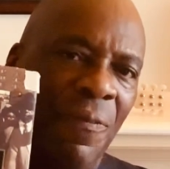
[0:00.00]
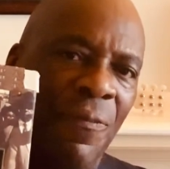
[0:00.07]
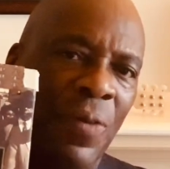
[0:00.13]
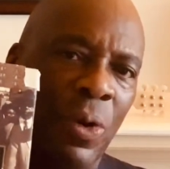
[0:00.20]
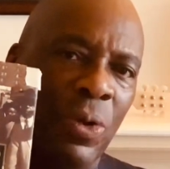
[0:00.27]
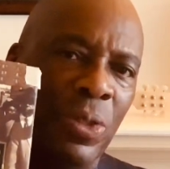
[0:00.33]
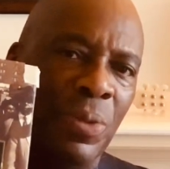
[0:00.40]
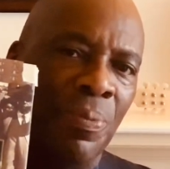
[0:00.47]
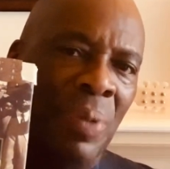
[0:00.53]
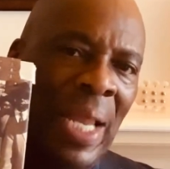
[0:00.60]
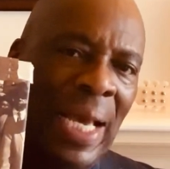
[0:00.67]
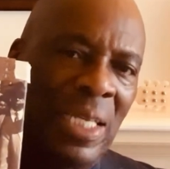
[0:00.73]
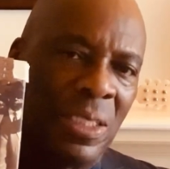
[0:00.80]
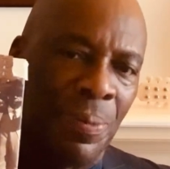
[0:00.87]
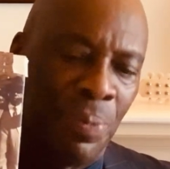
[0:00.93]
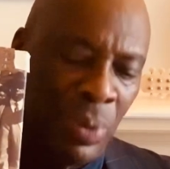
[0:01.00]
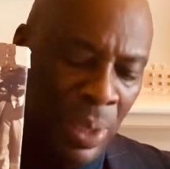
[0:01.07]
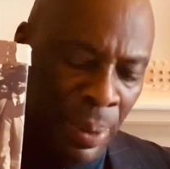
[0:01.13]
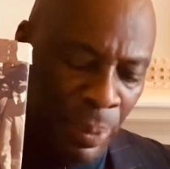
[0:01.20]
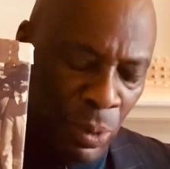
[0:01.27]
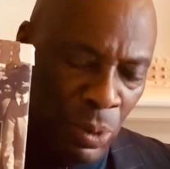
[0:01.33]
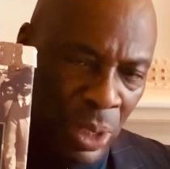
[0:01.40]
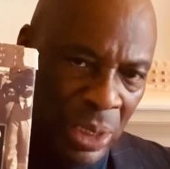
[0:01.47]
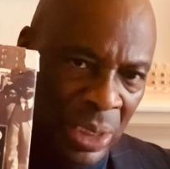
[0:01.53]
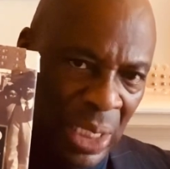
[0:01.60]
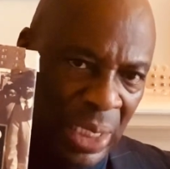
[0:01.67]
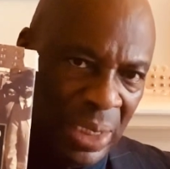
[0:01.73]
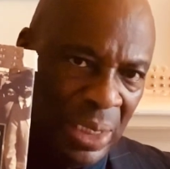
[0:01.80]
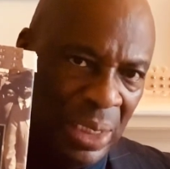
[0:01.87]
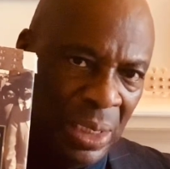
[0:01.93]
first Black Supreme Court
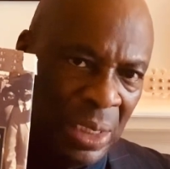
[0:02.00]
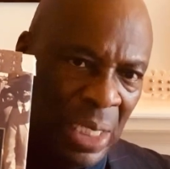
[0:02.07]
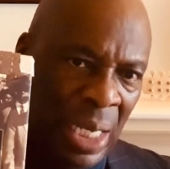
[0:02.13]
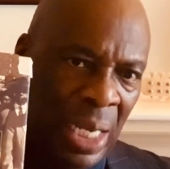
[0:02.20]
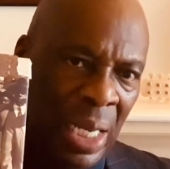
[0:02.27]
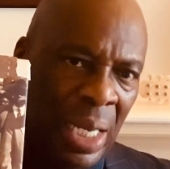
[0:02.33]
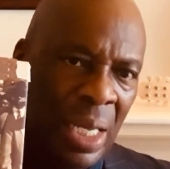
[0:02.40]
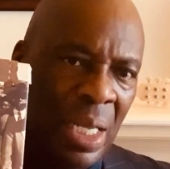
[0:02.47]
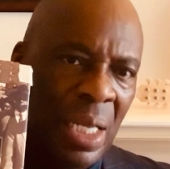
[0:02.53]
Justice, our